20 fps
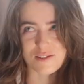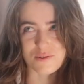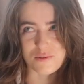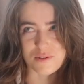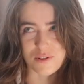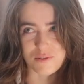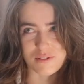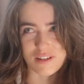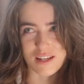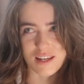
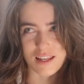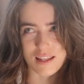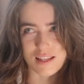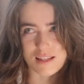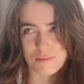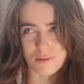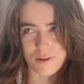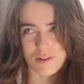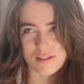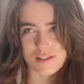also
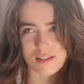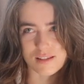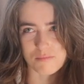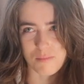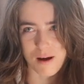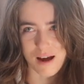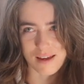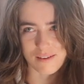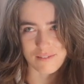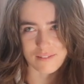ridiculous because it's
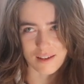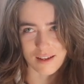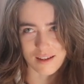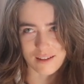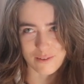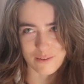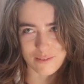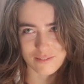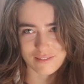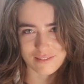my
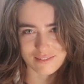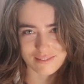avocado.